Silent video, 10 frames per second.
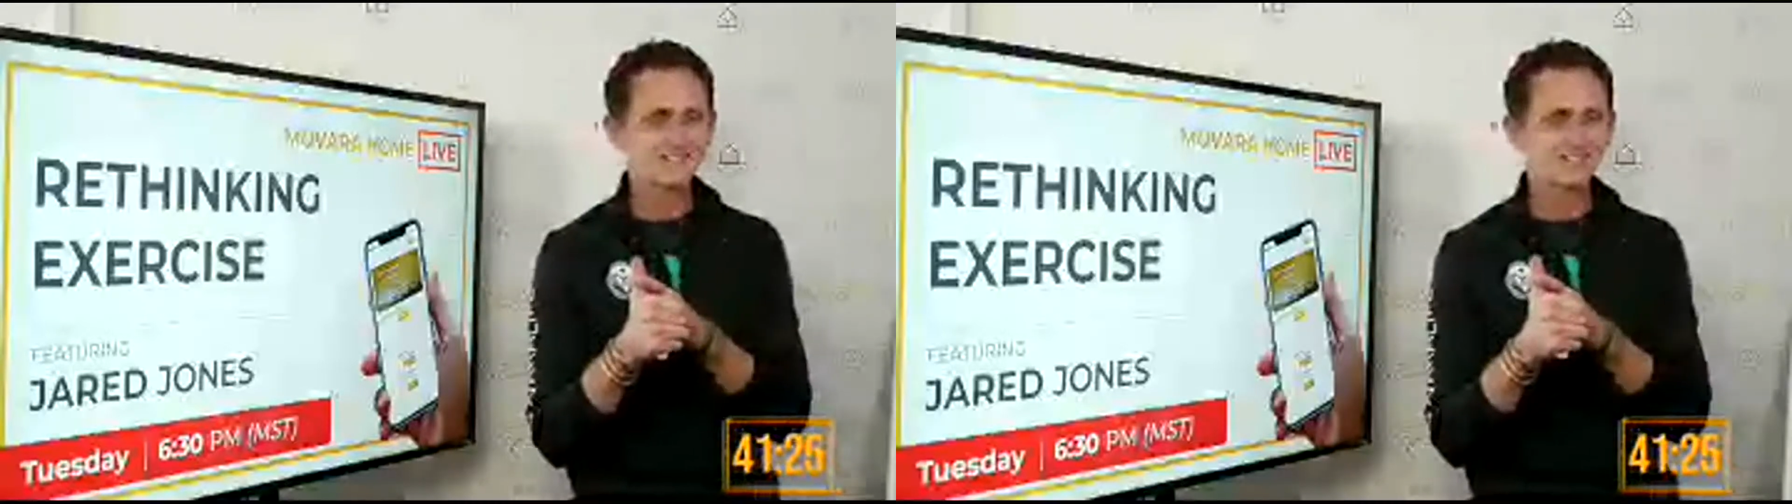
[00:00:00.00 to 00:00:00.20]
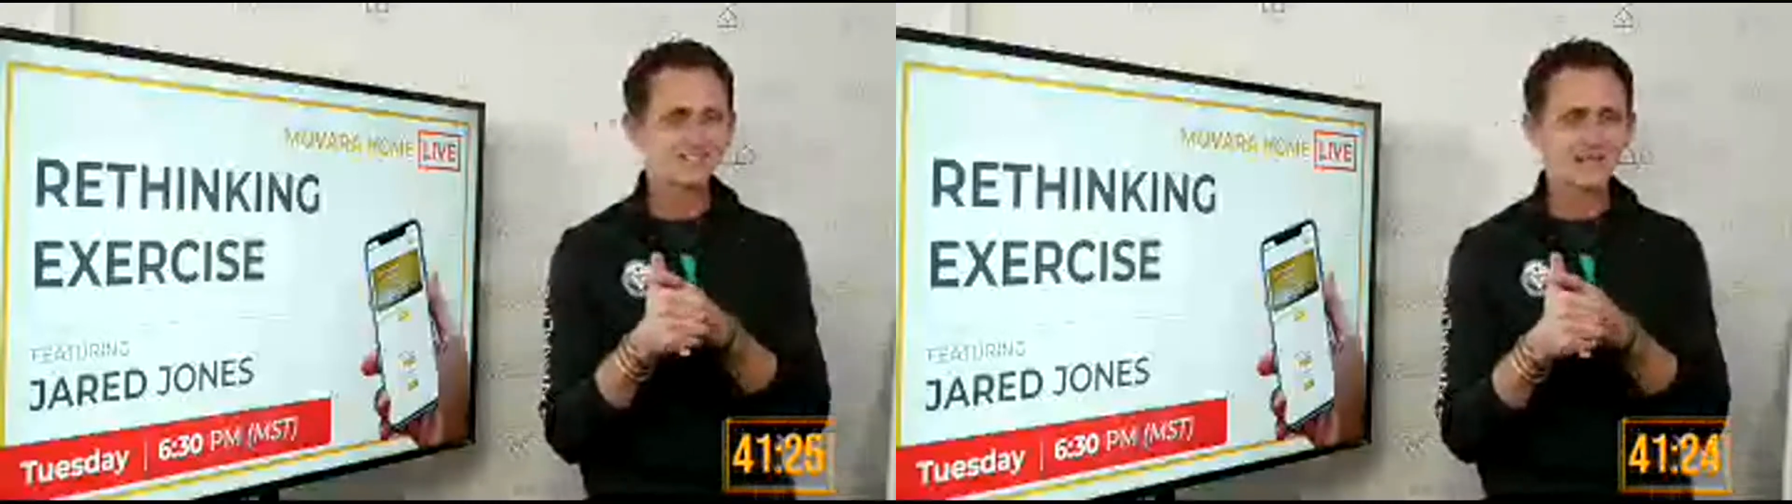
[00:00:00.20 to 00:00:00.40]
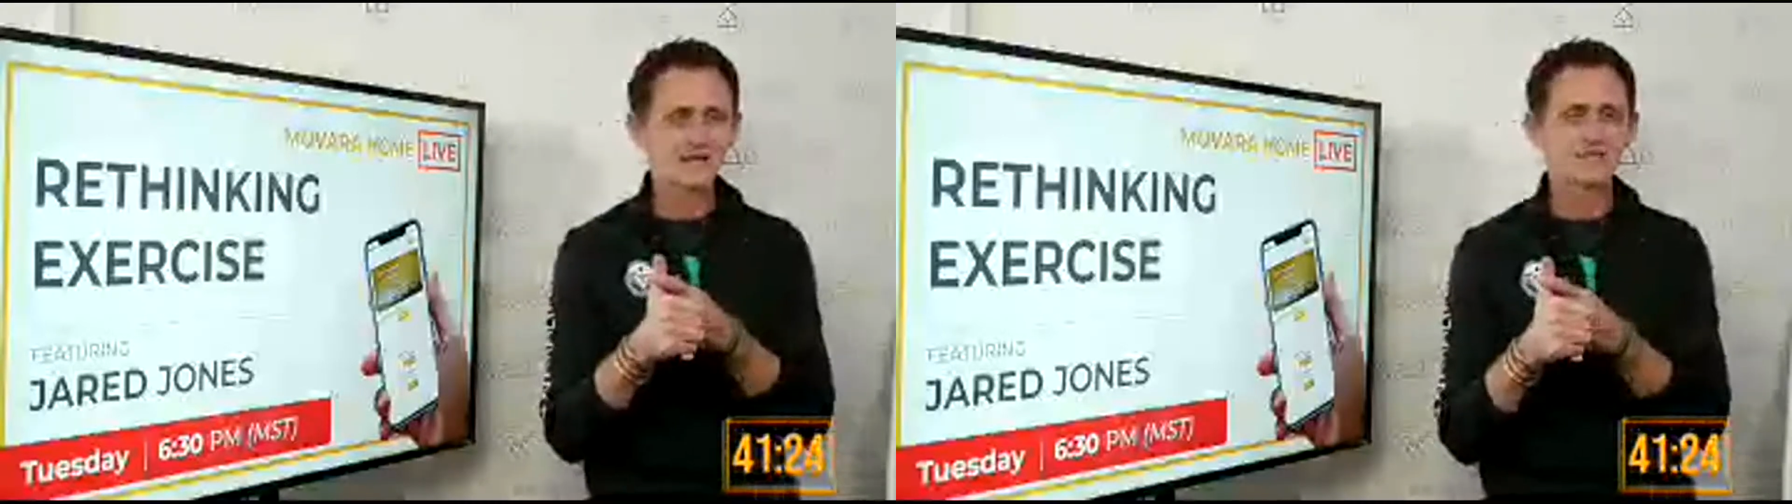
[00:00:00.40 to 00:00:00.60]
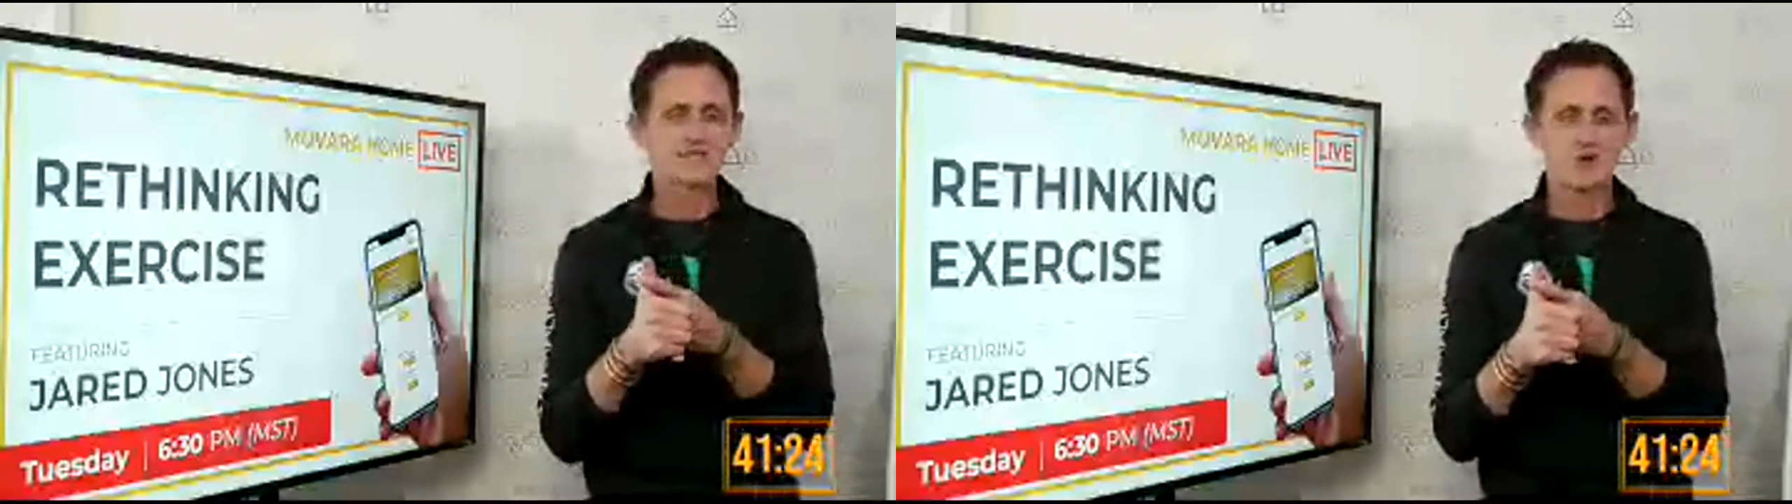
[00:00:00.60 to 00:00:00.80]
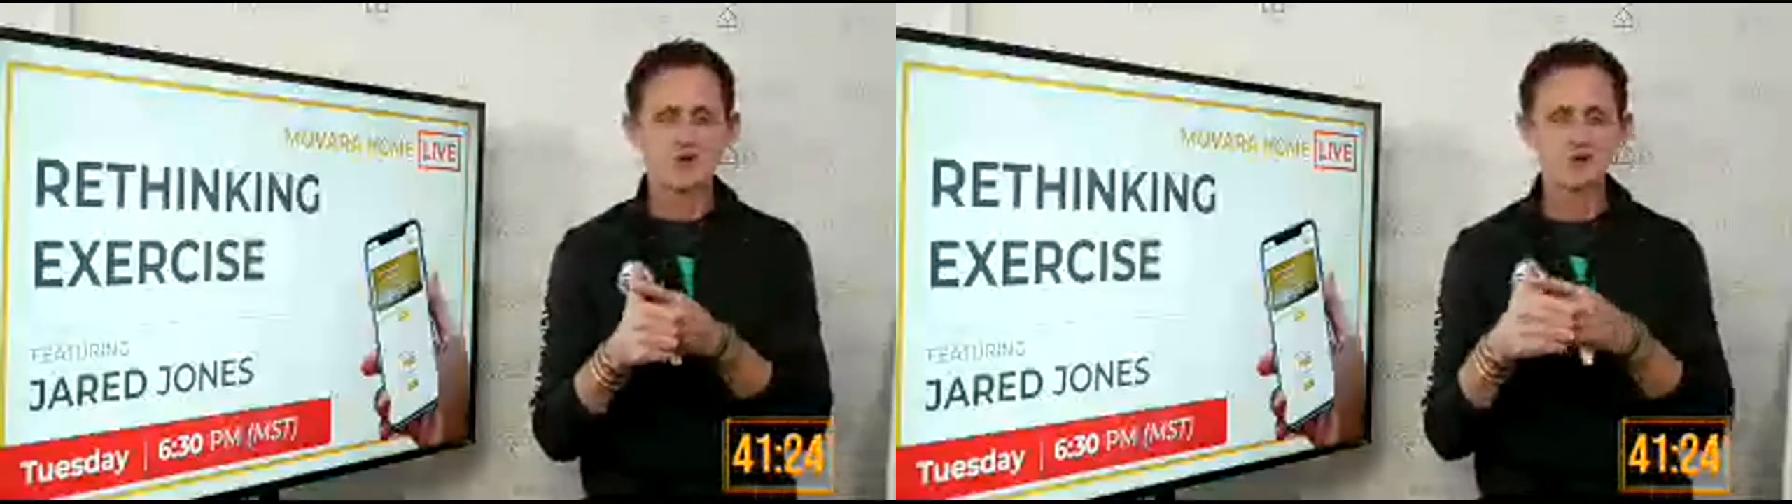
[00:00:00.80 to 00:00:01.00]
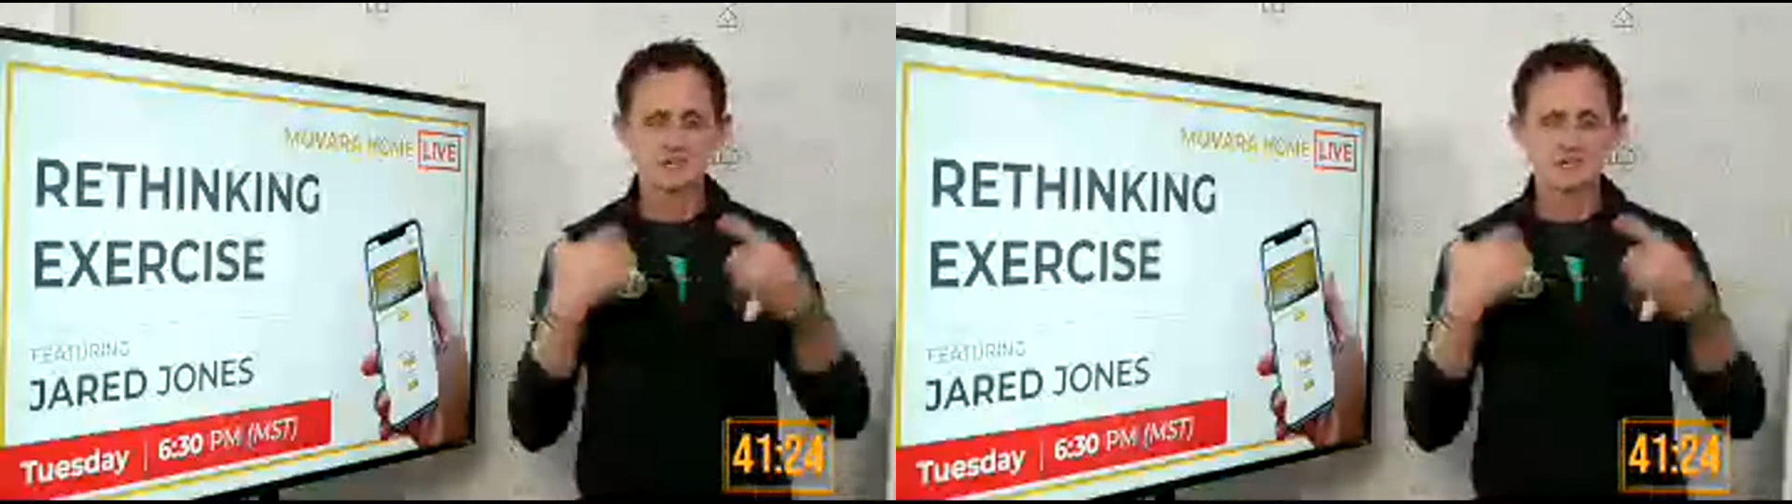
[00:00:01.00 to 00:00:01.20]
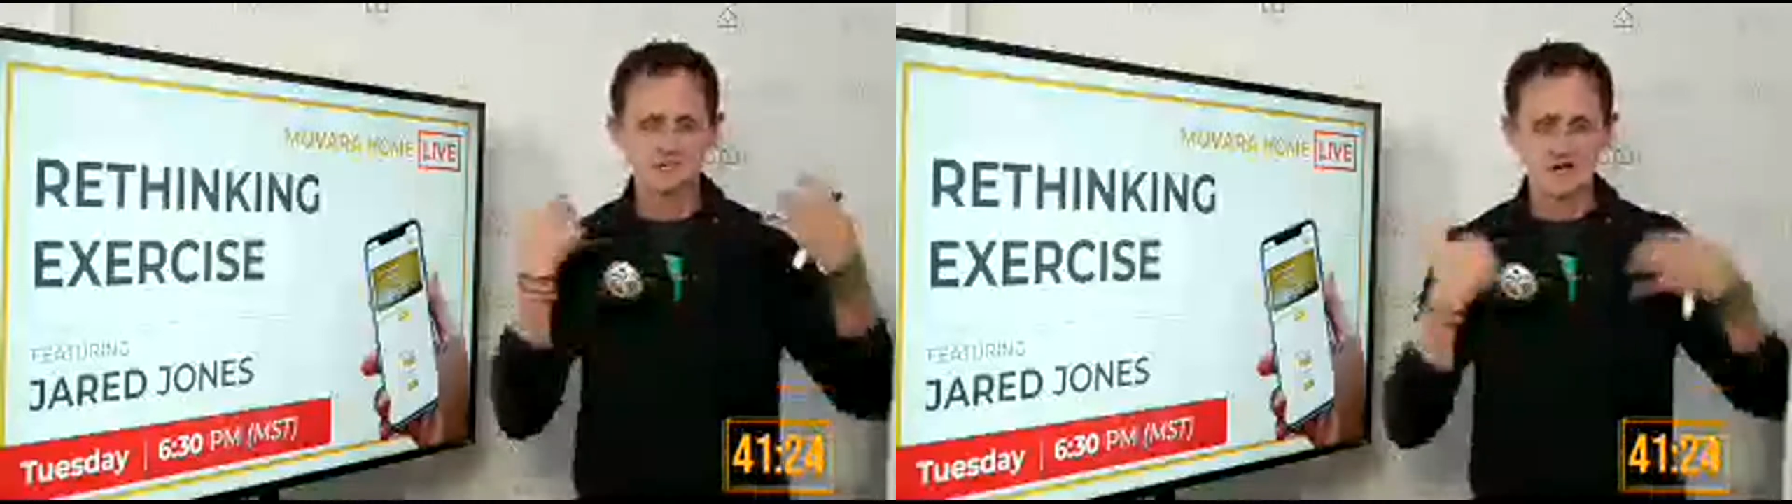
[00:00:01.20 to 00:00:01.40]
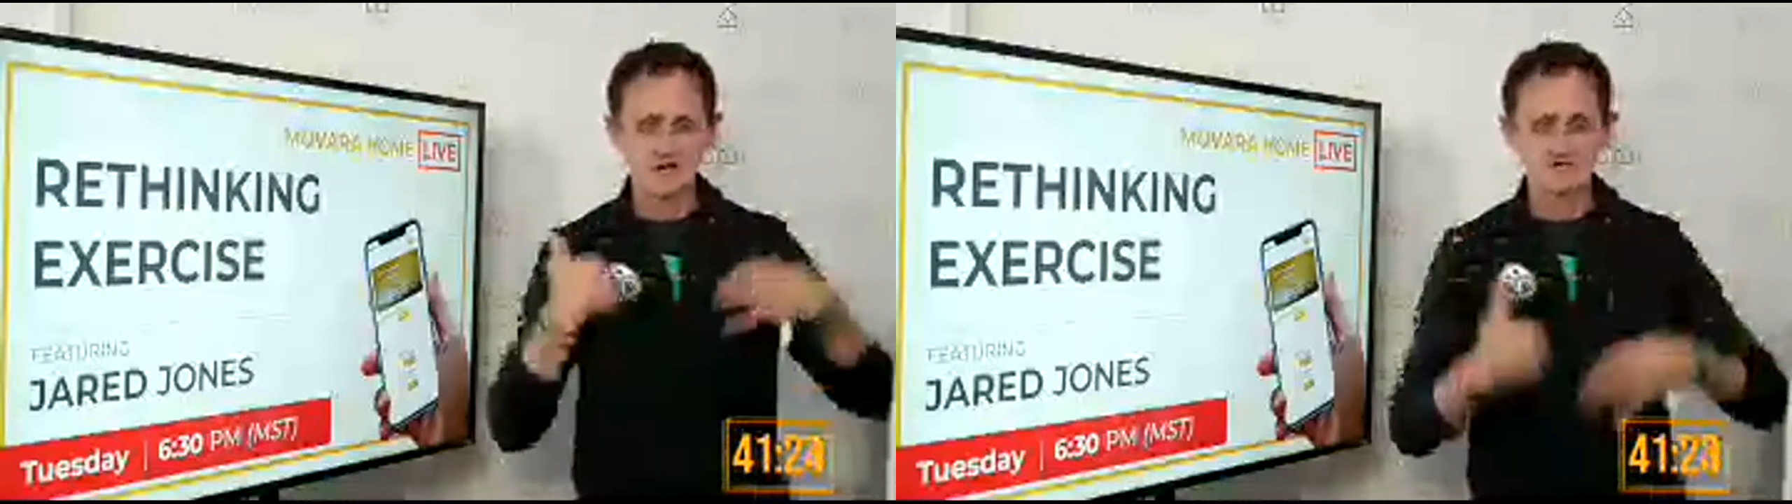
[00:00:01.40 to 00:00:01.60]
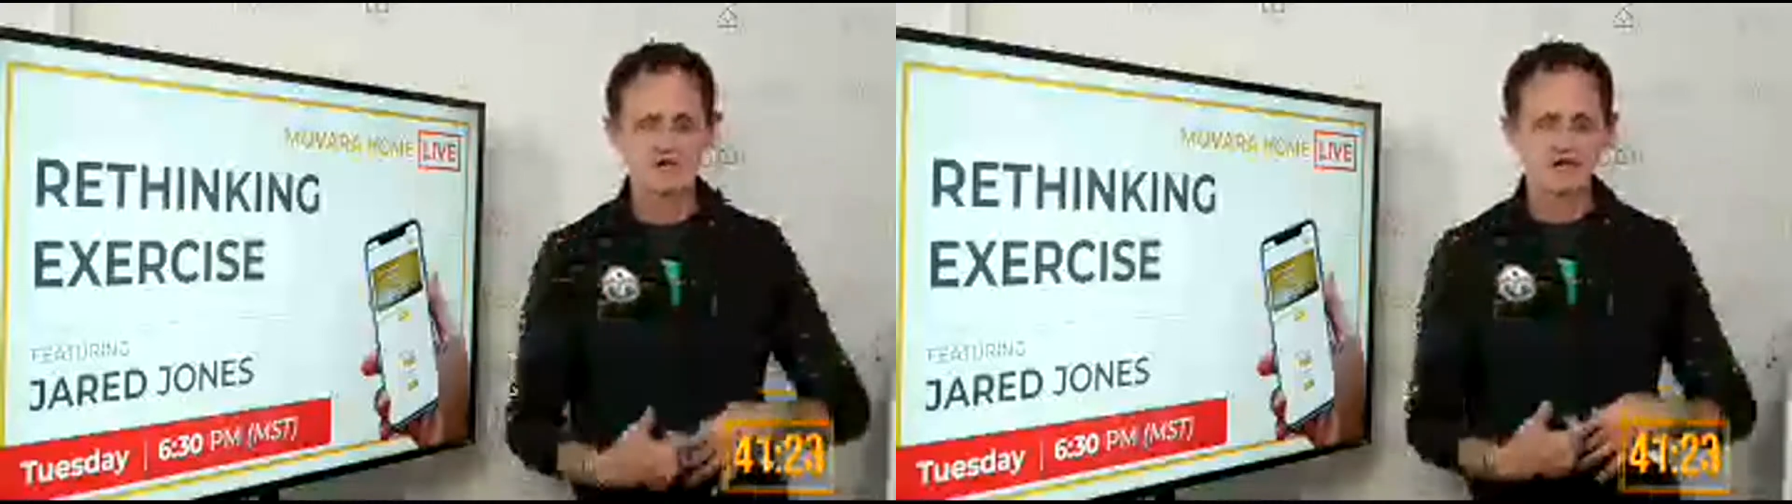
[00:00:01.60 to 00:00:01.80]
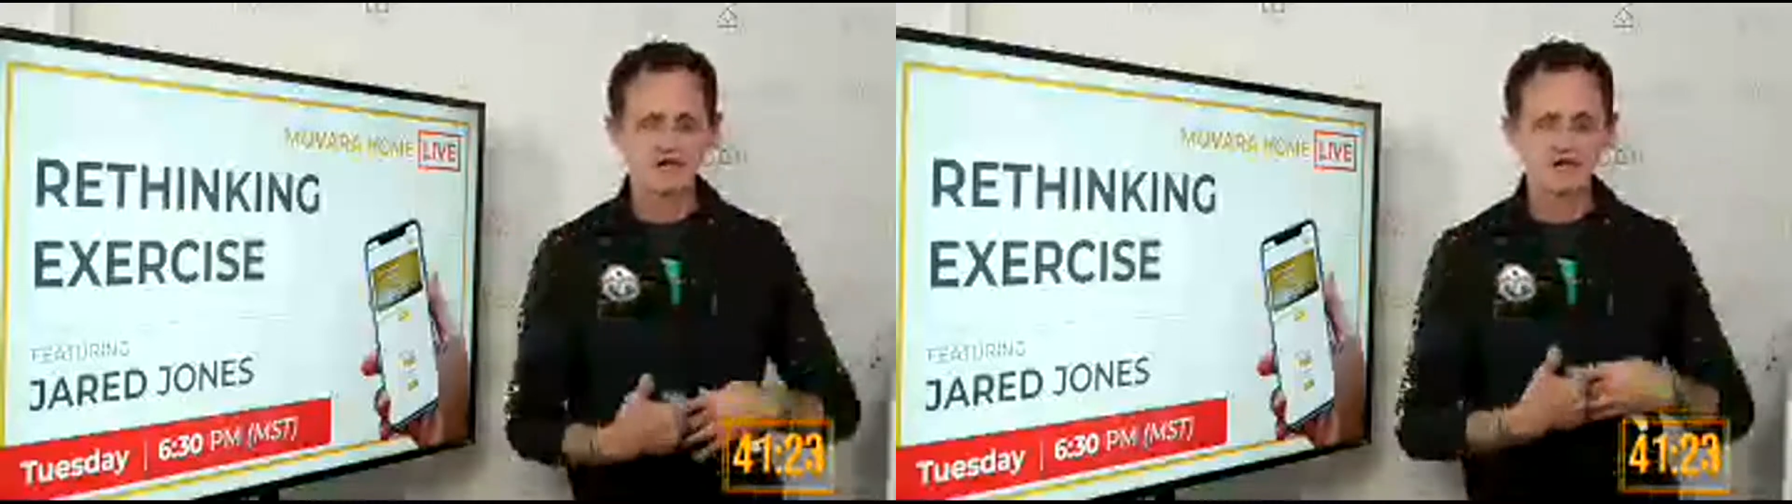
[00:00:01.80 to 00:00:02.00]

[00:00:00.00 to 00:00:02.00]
and the same force, our body weight,